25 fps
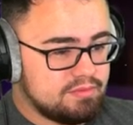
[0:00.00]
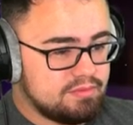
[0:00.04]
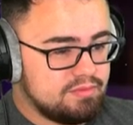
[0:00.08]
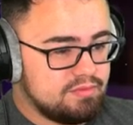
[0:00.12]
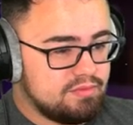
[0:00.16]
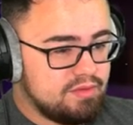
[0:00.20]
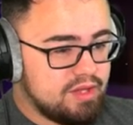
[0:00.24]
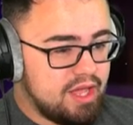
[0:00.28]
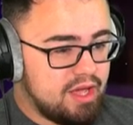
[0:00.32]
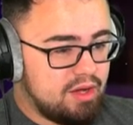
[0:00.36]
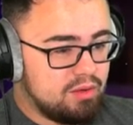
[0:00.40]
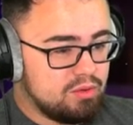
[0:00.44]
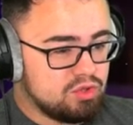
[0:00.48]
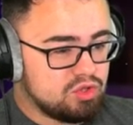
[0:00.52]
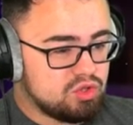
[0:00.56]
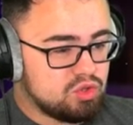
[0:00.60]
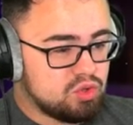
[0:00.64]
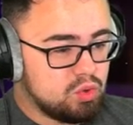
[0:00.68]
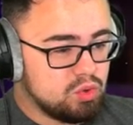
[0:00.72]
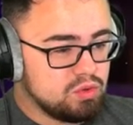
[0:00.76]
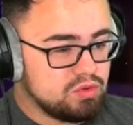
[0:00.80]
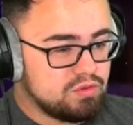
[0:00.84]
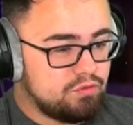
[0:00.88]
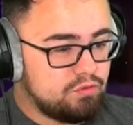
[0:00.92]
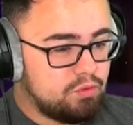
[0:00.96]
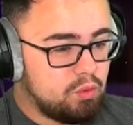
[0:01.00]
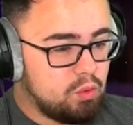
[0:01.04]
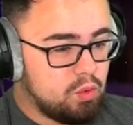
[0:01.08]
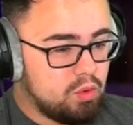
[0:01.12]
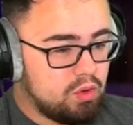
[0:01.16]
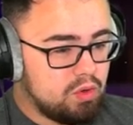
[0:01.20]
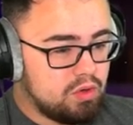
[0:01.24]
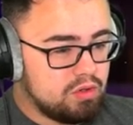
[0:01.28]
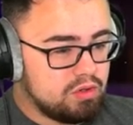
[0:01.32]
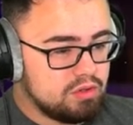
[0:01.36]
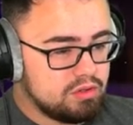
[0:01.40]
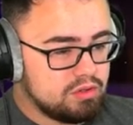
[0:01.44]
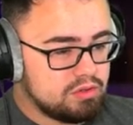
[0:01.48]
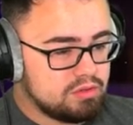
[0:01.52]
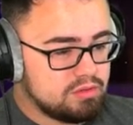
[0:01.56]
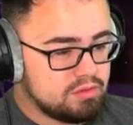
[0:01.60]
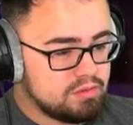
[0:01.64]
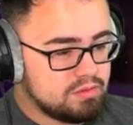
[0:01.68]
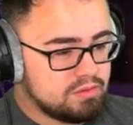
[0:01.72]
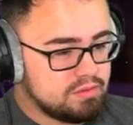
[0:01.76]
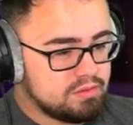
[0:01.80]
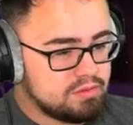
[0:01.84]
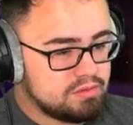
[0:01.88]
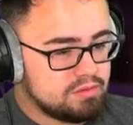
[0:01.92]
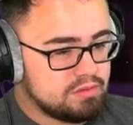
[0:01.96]
Yeah, Elder Scrolls 4.
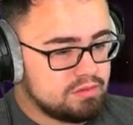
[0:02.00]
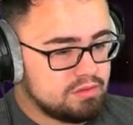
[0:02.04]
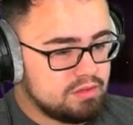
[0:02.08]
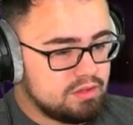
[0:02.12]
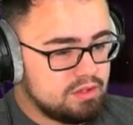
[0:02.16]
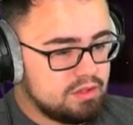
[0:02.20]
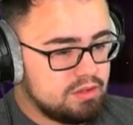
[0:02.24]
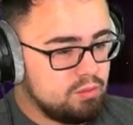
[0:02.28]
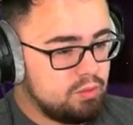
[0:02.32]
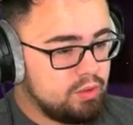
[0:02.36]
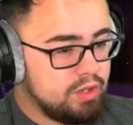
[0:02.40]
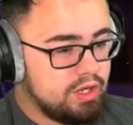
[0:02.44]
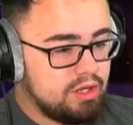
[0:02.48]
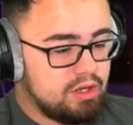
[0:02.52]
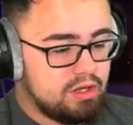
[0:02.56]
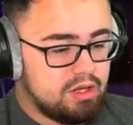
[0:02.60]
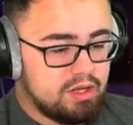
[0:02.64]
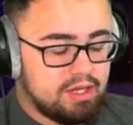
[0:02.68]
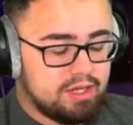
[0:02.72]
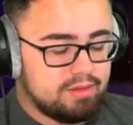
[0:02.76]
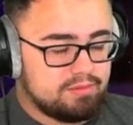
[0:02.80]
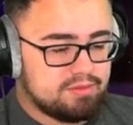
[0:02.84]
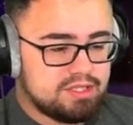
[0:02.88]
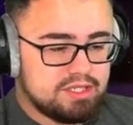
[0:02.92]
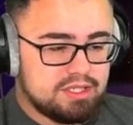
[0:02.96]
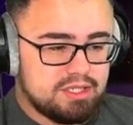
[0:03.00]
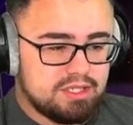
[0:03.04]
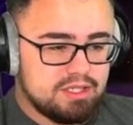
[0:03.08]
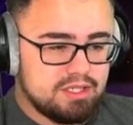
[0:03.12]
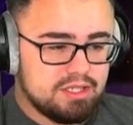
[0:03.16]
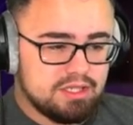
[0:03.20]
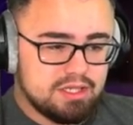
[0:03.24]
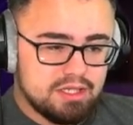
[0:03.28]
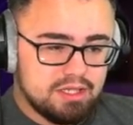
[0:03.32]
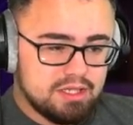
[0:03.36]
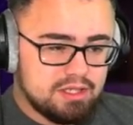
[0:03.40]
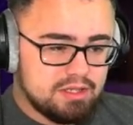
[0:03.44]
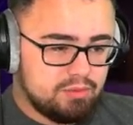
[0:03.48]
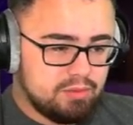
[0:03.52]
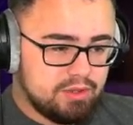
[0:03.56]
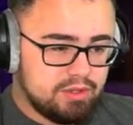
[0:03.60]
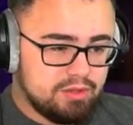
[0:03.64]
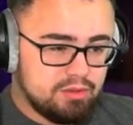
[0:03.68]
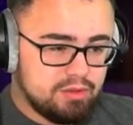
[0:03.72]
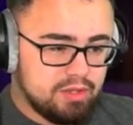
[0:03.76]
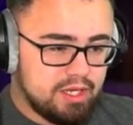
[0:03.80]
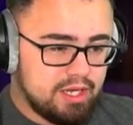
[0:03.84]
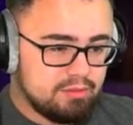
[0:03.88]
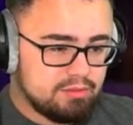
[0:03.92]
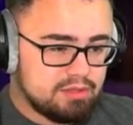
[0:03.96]
We all, uh, see, we
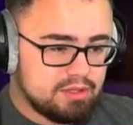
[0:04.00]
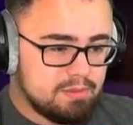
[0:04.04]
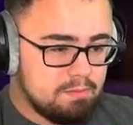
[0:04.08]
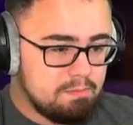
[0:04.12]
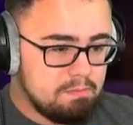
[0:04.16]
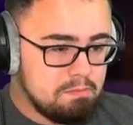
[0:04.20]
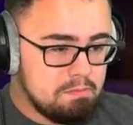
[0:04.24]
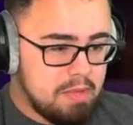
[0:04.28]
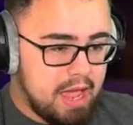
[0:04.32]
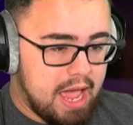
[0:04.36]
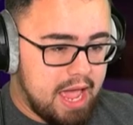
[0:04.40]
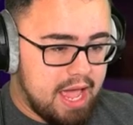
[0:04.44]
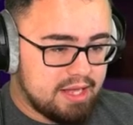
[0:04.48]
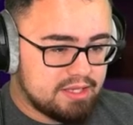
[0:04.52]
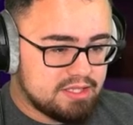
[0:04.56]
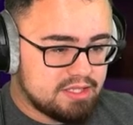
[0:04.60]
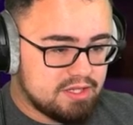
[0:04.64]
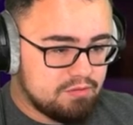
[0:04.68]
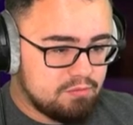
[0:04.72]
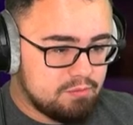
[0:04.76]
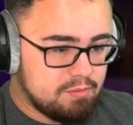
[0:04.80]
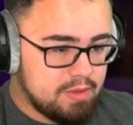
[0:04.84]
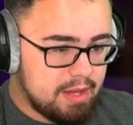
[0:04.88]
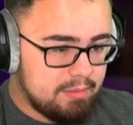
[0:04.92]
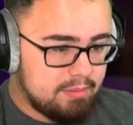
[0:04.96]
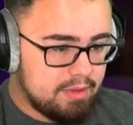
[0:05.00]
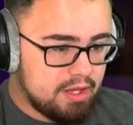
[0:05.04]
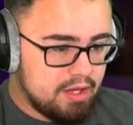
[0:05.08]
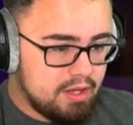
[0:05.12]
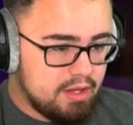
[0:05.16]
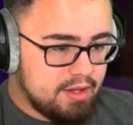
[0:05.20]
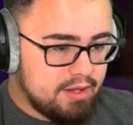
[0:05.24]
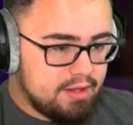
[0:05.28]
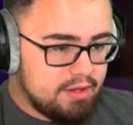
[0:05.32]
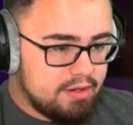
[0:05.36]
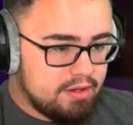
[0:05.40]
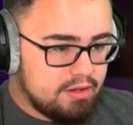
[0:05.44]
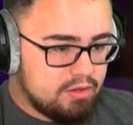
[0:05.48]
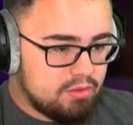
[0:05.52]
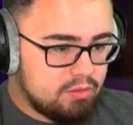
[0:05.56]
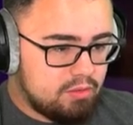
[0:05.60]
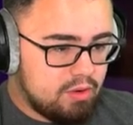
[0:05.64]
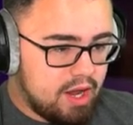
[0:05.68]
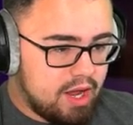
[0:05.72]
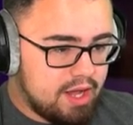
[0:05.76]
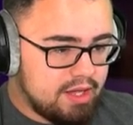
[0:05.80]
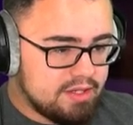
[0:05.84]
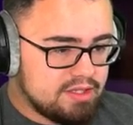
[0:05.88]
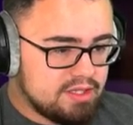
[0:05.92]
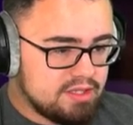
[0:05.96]
knew that was a massive map.
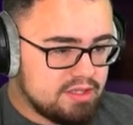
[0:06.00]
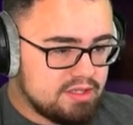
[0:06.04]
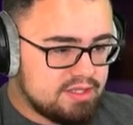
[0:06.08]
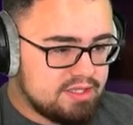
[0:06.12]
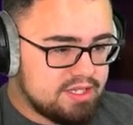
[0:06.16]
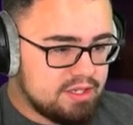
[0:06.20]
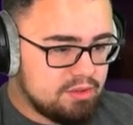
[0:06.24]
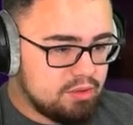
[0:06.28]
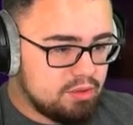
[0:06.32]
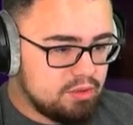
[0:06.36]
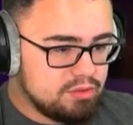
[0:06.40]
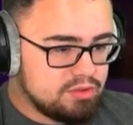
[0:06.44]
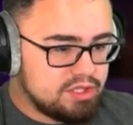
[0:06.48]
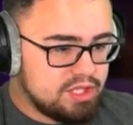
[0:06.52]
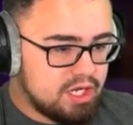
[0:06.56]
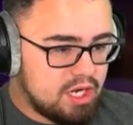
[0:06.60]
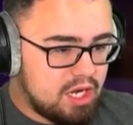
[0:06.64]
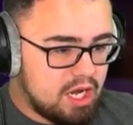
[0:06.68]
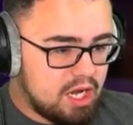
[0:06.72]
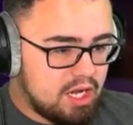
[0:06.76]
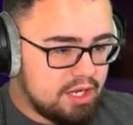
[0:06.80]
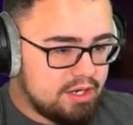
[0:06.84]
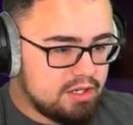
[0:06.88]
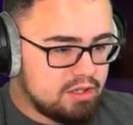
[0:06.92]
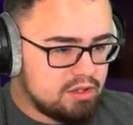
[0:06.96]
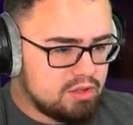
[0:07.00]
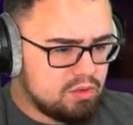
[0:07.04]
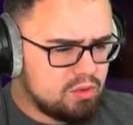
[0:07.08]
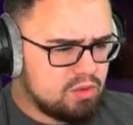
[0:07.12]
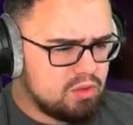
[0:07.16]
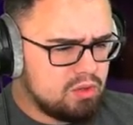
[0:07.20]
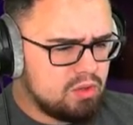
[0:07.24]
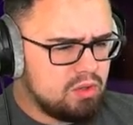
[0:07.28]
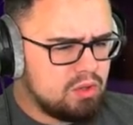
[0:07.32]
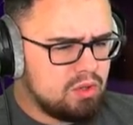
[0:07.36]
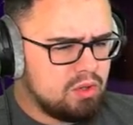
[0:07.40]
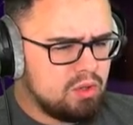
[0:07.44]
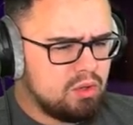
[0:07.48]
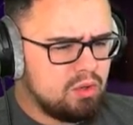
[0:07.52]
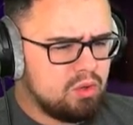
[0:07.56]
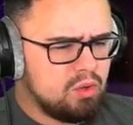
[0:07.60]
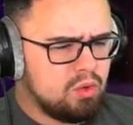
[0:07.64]
Horizon Zero Dawn. Oh,